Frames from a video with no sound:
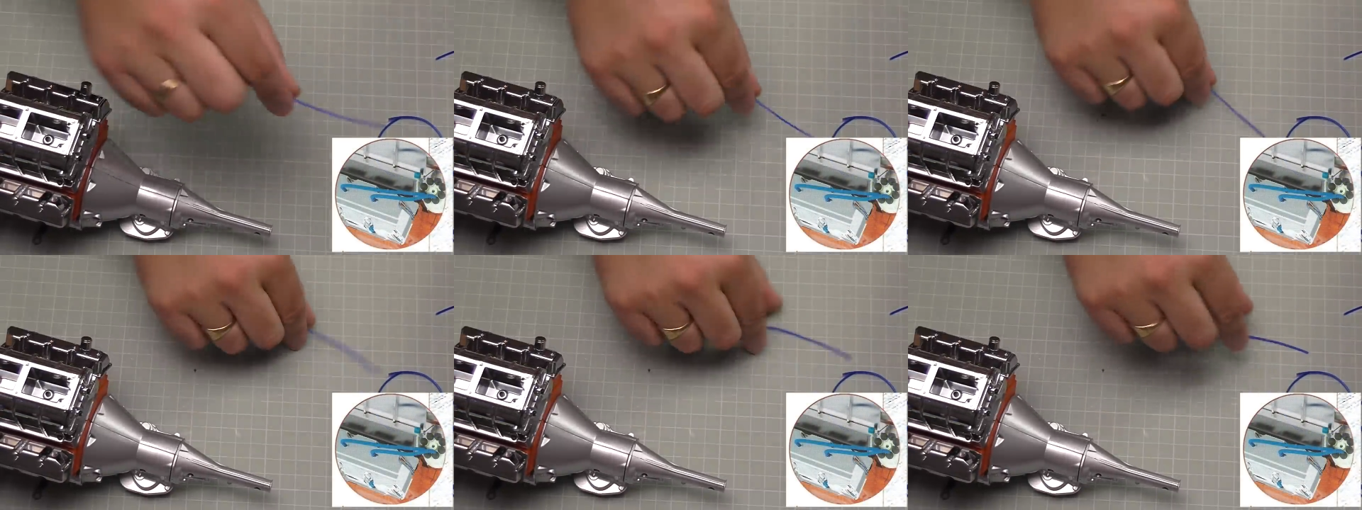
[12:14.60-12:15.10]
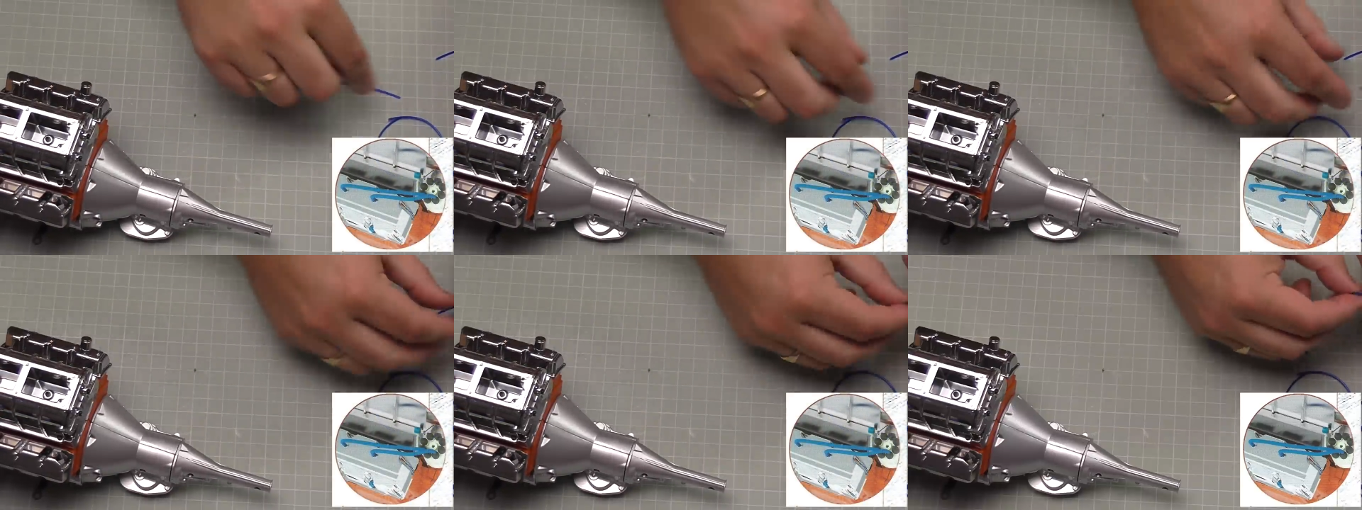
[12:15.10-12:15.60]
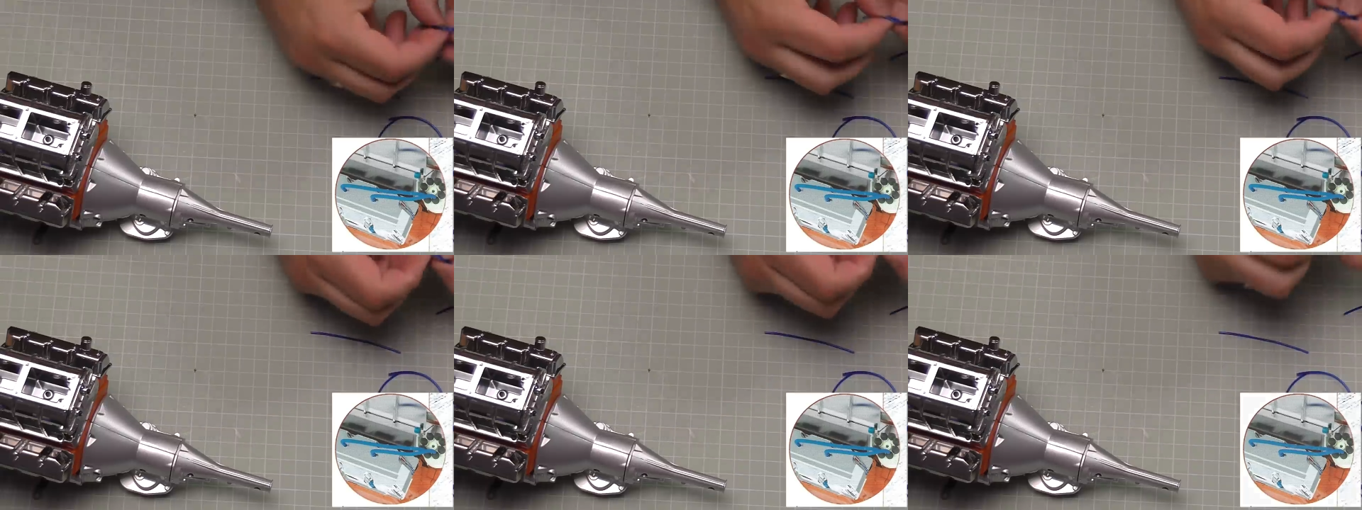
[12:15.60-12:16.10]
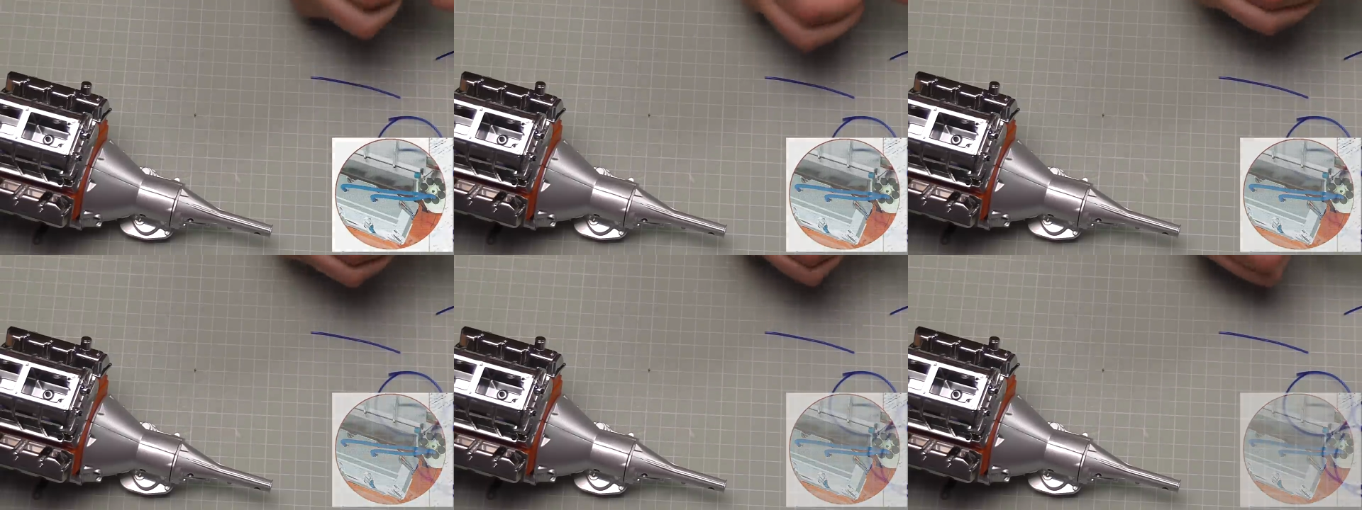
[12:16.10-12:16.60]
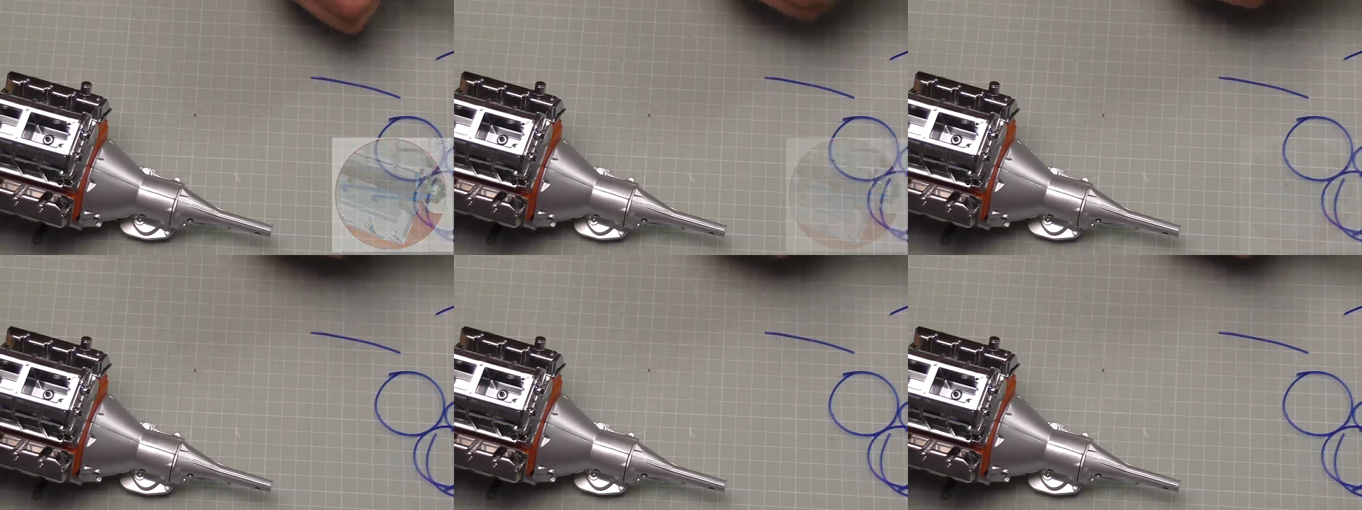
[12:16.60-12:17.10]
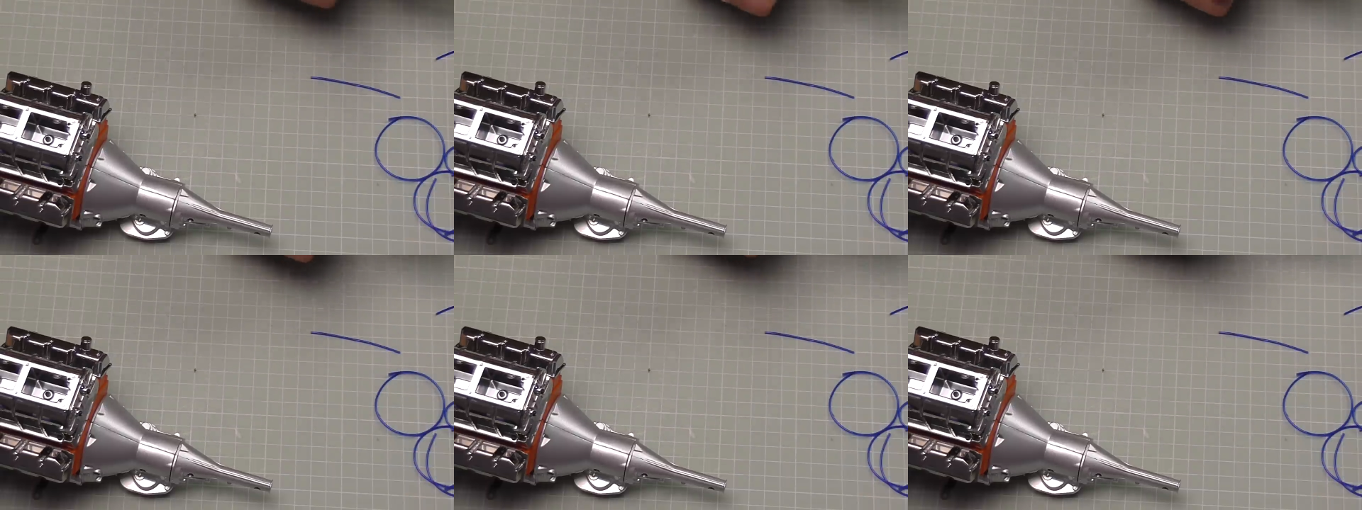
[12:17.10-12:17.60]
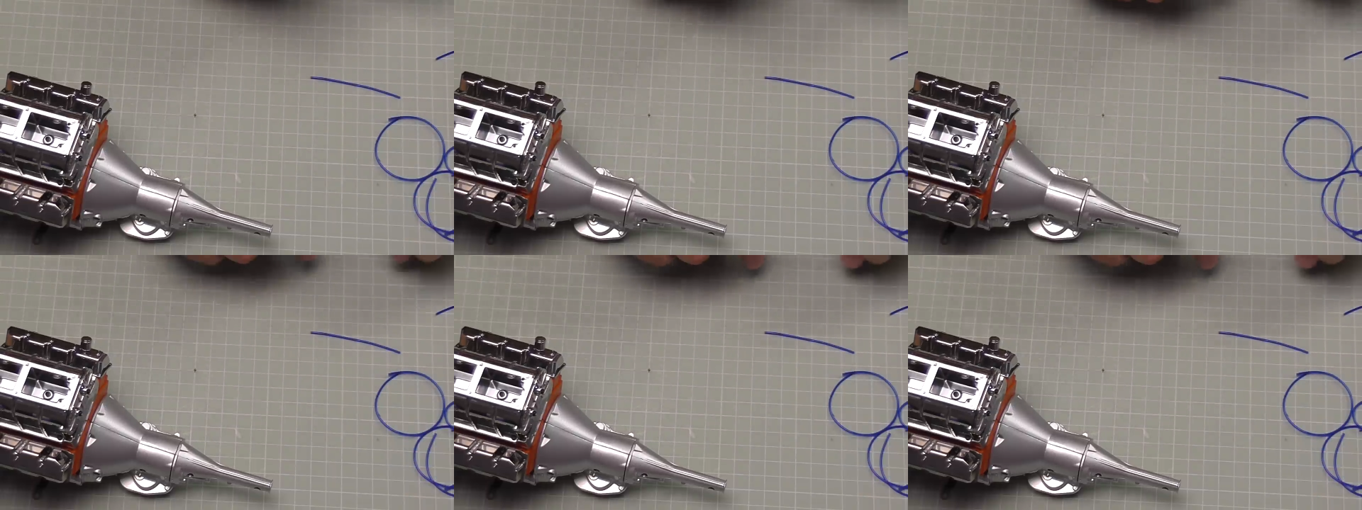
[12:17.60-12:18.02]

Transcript: Nobody's mouth can be seen.